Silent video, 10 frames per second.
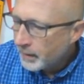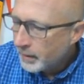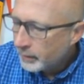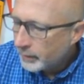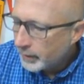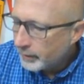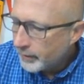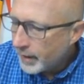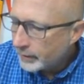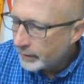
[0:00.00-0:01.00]
So I can
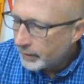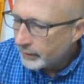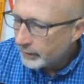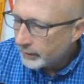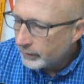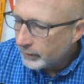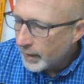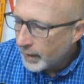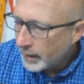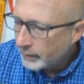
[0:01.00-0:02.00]
factor this
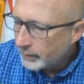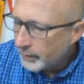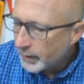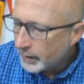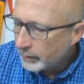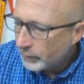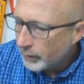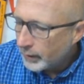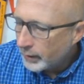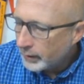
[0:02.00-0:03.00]
into x minus
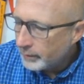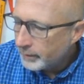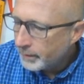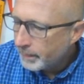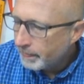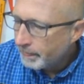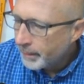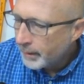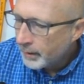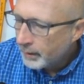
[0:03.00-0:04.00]
1
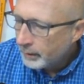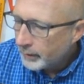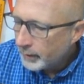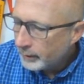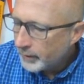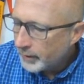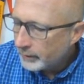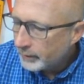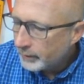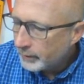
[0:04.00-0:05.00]
times
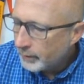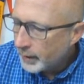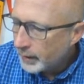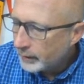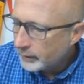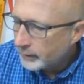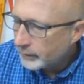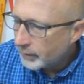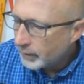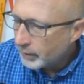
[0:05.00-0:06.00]
x
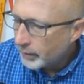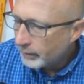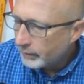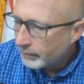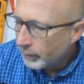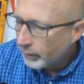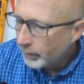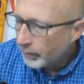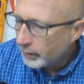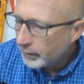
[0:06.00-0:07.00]
minus or plus
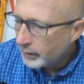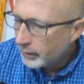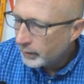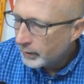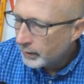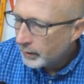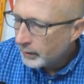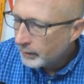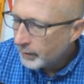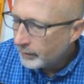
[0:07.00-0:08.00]
4
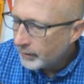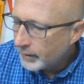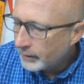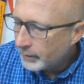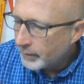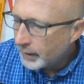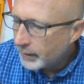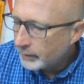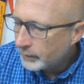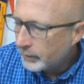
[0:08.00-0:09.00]
times x
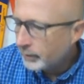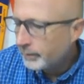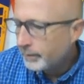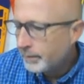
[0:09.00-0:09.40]
minus 2.